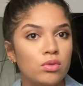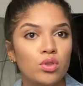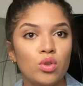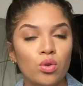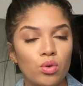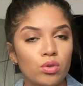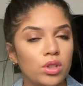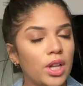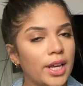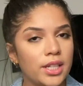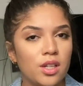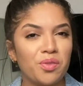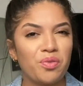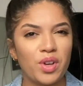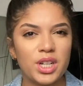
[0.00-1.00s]
do, like,
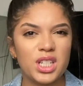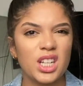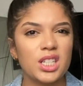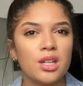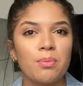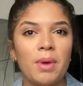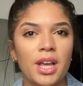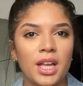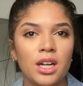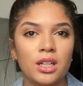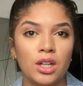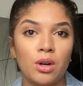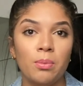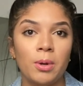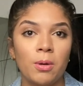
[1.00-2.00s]
to fix it, to make it a
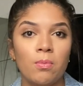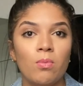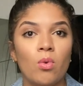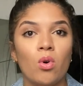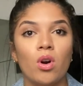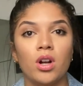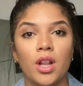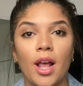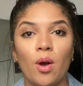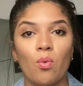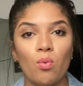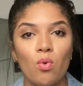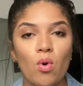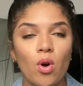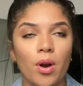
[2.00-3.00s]
little bit more like
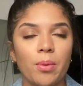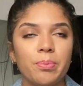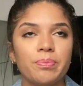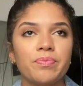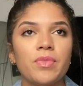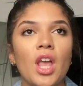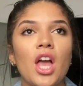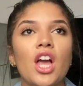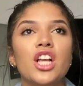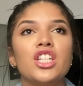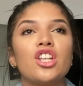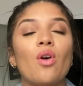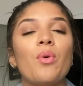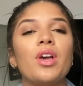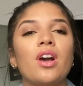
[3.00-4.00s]
warm.
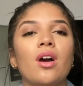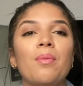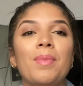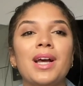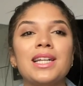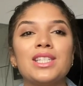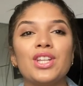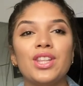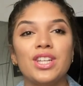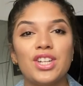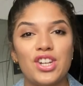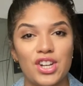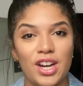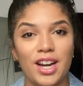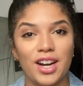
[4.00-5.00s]
So we come back to the
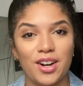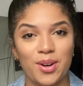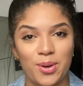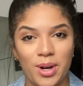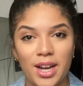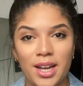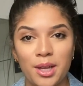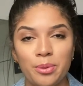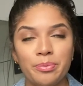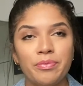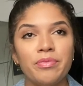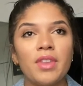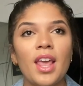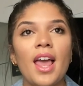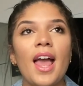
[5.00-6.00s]
chair, right?
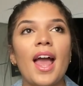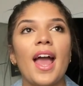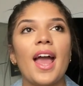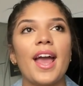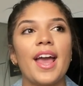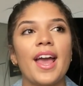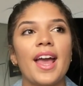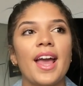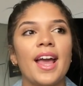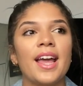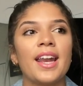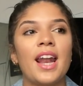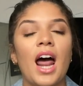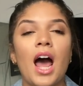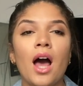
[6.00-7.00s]

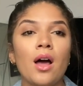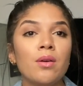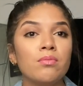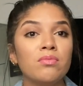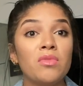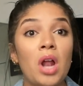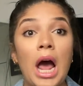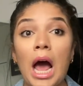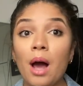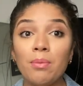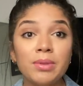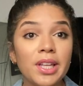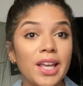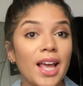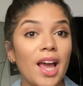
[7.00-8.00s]
And I'm
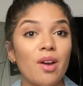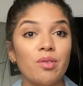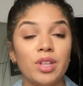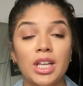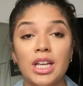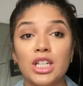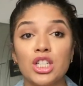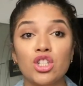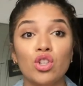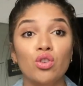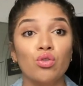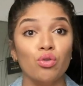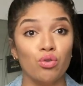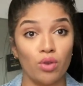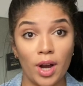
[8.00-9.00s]
thinking everything is
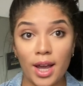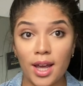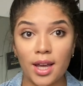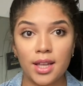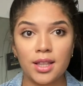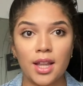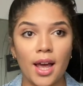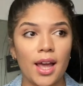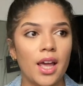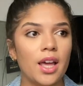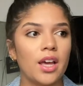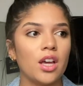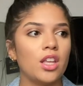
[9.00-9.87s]
great. Like,